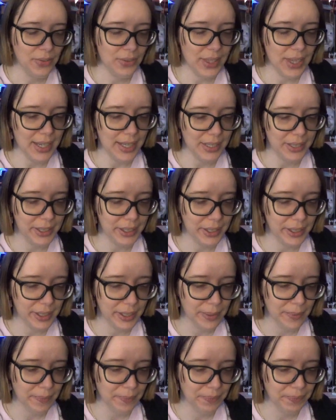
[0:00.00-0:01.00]

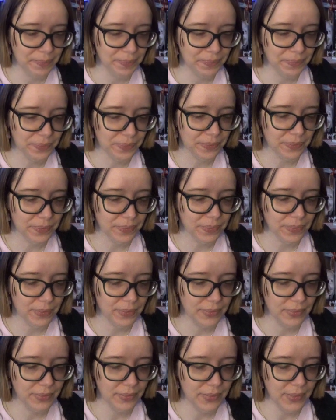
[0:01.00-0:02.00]
This
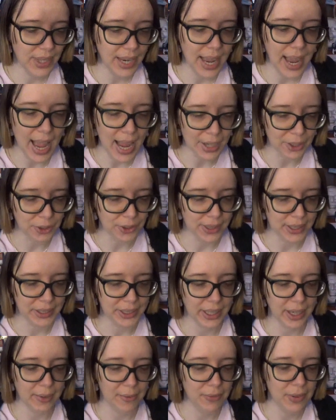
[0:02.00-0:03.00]
actress,
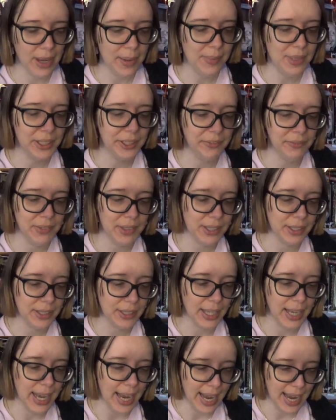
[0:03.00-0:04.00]
like a famous
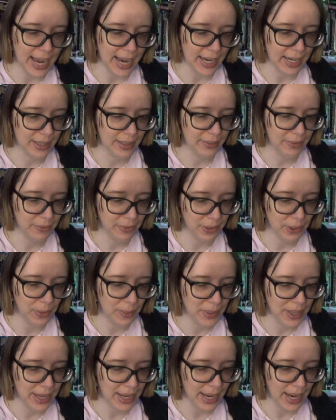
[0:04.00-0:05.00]
fil ah,
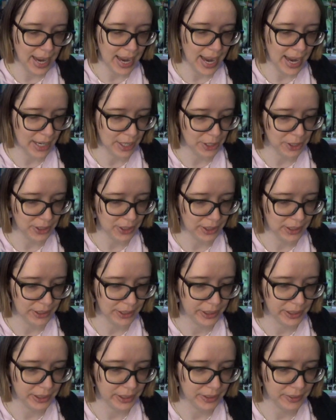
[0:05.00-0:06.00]
film
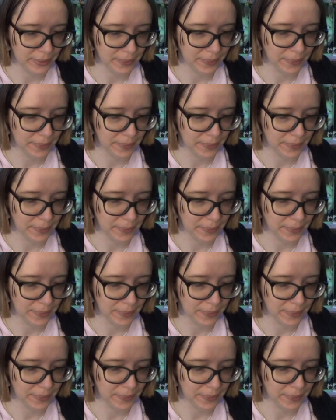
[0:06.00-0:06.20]
actress,